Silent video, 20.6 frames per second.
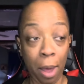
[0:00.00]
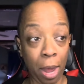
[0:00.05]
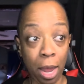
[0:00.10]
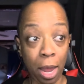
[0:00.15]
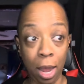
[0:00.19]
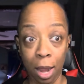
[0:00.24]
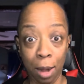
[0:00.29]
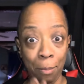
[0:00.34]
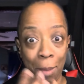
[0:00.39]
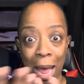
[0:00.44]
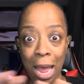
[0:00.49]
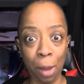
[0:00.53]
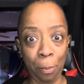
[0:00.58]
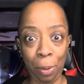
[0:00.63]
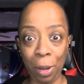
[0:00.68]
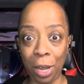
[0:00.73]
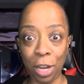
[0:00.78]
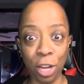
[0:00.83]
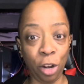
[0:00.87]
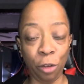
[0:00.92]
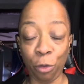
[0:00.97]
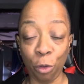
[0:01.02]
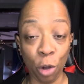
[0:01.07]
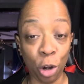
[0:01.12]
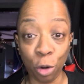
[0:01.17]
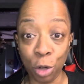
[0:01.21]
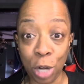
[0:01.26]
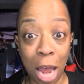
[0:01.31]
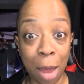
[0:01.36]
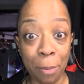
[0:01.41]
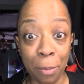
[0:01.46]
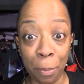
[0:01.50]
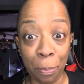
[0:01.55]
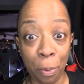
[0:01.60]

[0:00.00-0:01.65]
in my opinion, for entertainment